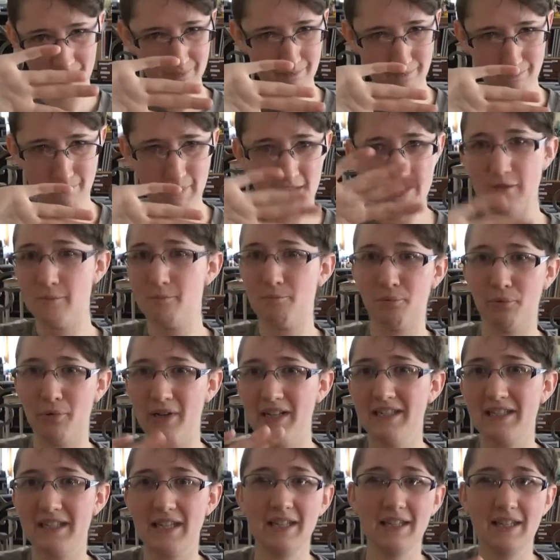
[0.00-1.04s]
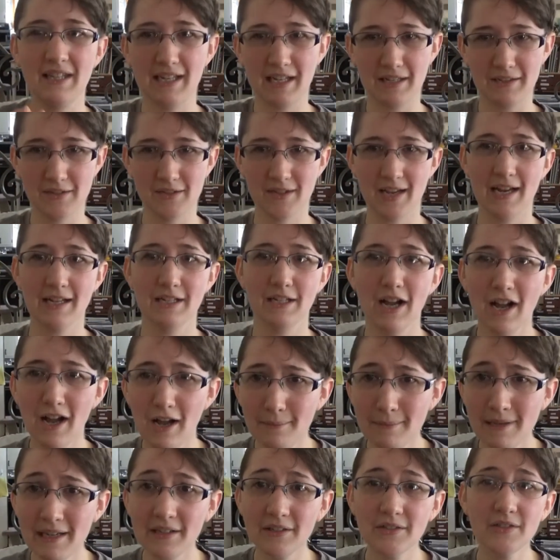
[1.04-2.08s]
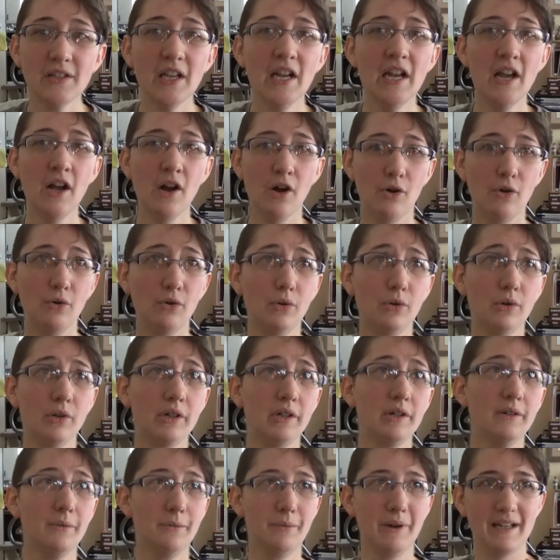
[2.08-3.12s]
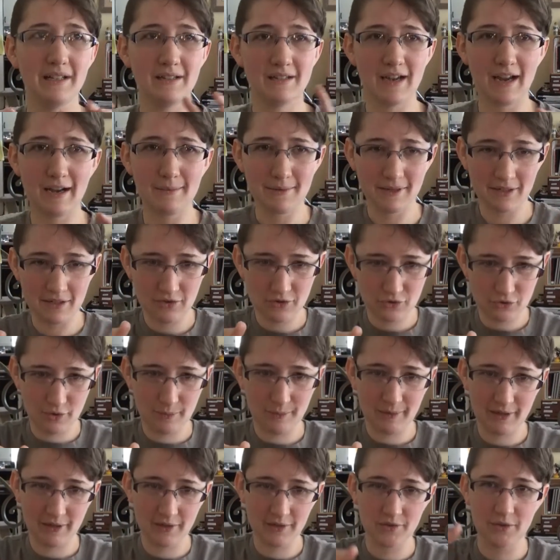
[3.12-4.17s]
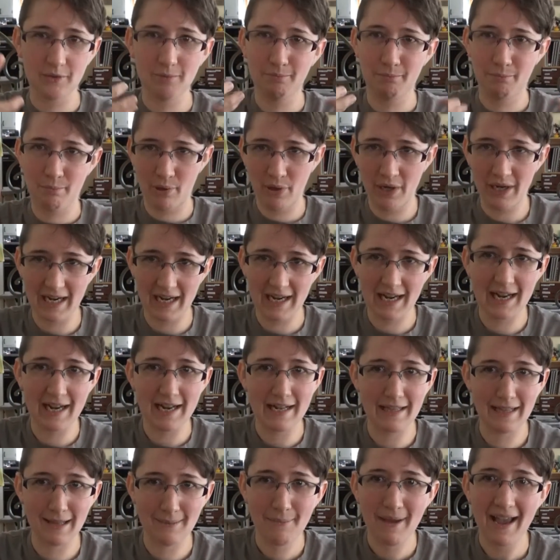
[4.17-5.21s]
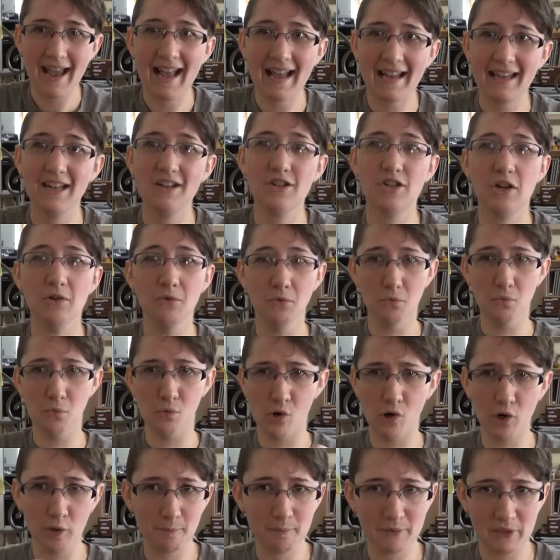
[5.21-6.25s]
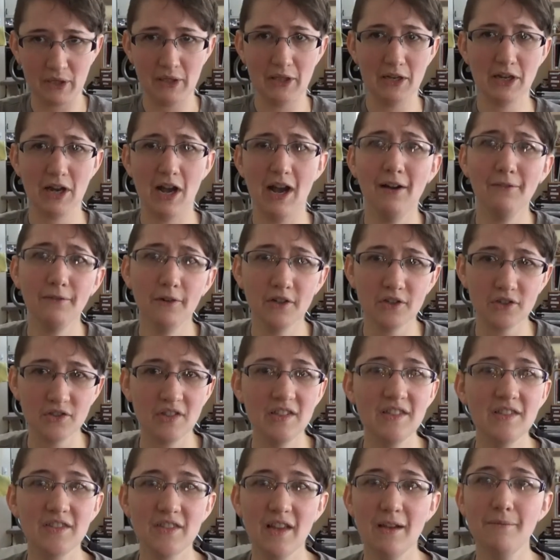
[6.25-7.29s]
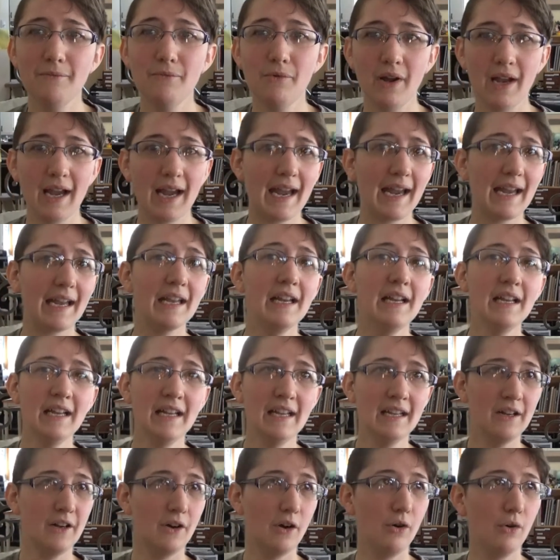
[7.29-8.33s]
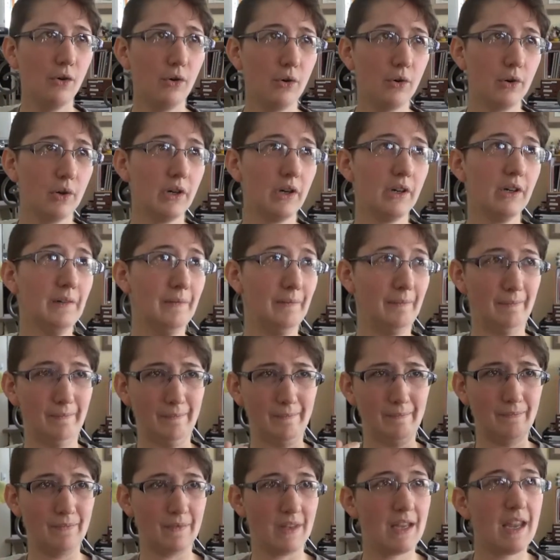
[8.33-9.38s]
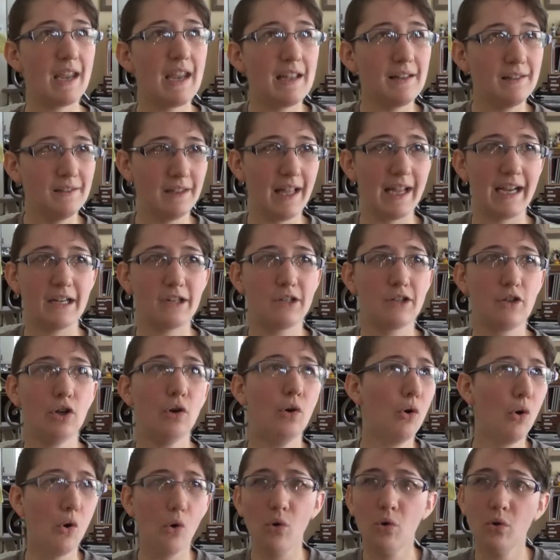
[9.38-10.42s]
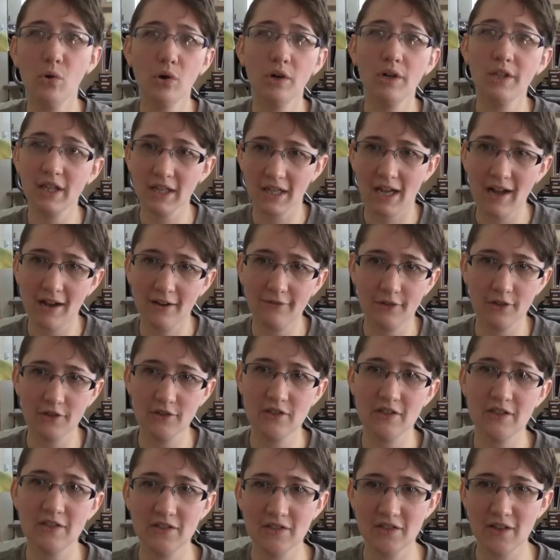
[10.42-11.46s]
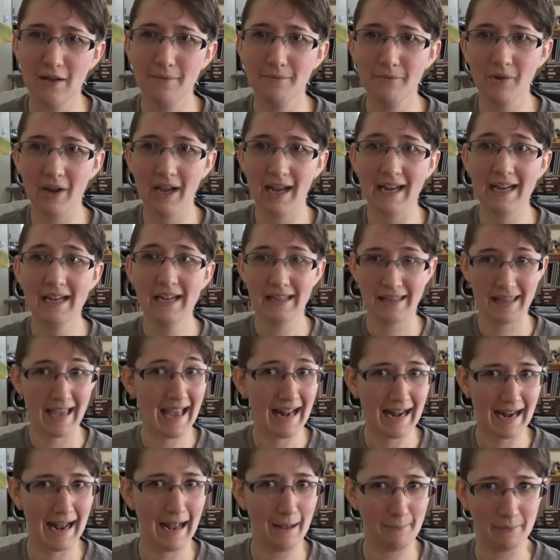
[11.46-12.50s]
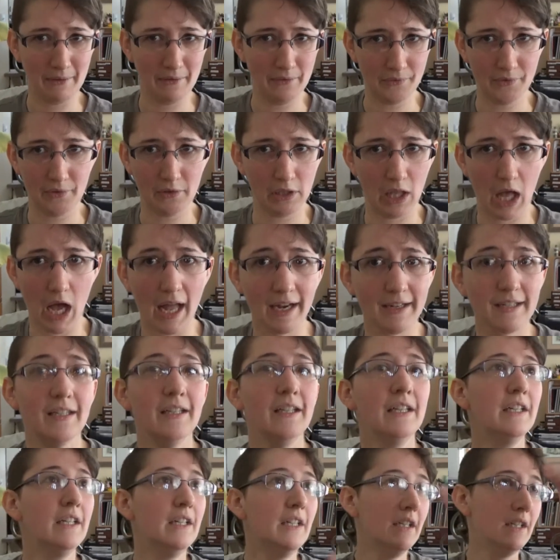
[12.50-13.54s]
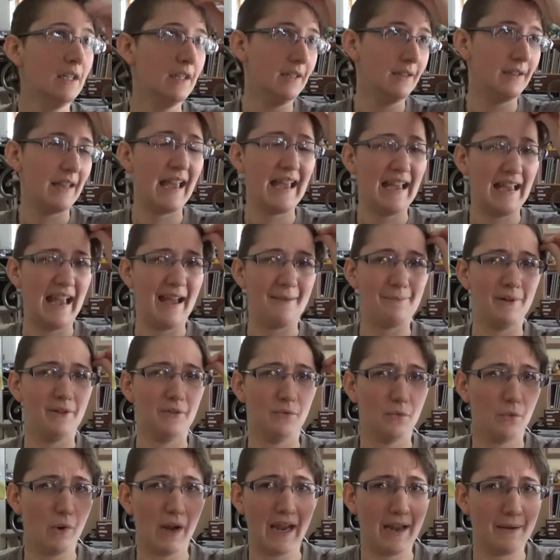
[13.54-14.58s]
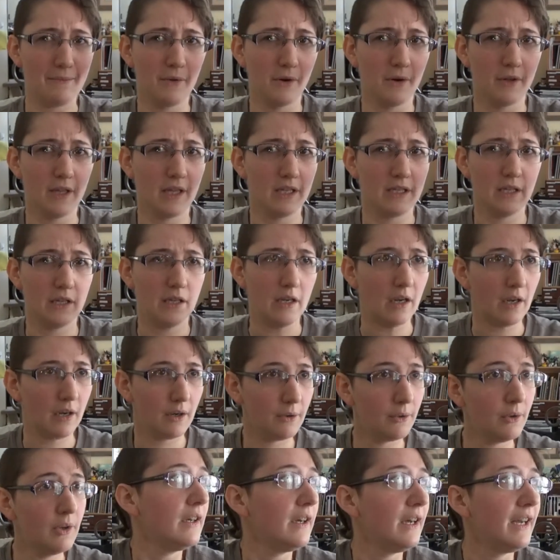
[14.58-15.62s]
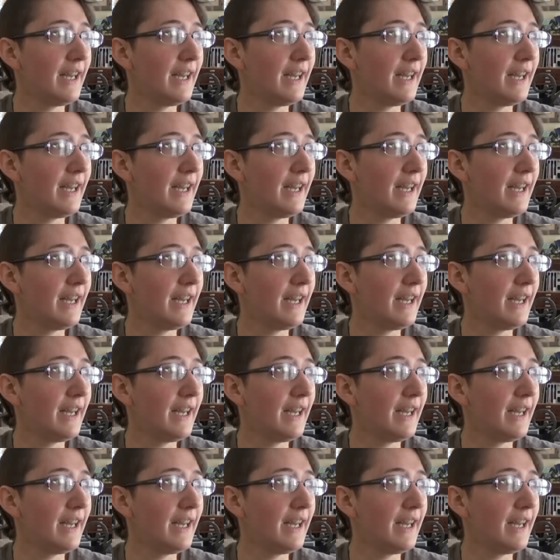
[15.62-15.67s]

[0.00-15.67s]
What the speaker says: misprinted the inside comics, or when Diamond Distributors put it in the package, it warped the covers in some way, or it like tore the covers in some way. That happens a lot. That happens way more than you know.